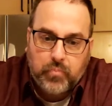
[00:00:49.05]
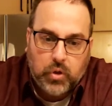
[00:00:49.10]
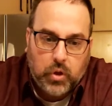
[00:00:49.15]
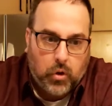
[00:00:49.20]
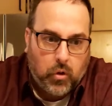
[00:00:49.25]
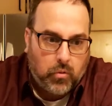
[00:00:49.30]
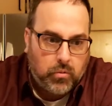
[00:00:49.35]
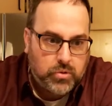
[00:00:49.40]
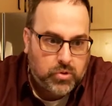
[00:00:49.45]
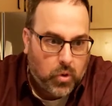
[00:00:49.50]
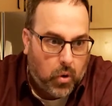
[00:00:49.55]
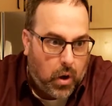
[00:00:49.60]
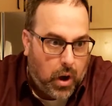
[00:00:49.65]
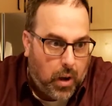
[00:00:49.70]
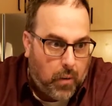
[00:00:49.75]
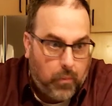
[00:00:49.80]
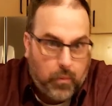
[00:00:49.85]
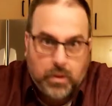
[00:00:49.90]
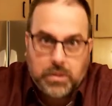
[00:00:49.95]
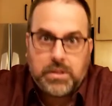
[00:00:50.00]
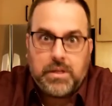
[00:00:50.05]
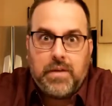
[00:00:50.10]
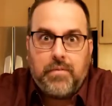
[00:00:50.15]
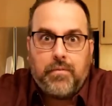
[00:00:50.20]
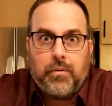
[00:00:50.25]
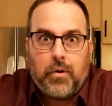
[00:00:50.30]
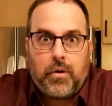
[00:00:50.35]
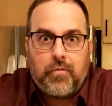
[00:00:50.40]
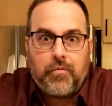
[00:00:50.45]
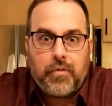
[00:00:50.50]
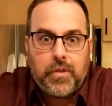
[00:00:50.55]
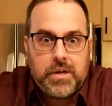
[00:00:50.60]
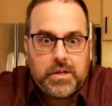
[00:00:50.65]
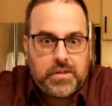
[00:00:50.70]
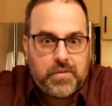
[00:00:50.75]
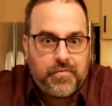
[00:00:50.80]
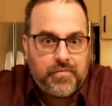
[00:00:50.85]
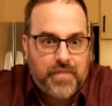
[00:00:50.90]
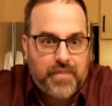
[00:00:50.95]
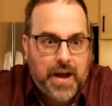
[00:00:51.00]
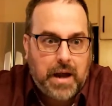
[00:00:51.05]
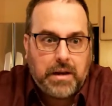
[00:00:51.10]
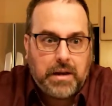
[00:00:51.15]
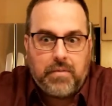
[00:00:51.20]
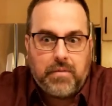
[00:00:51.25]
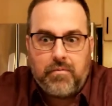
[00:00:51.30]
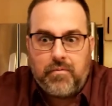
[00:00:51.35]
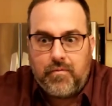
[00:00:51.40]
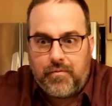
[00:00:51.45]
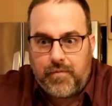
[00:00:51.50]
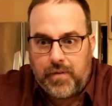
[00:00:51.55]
You know, so I wasn't even looking for this. Found it.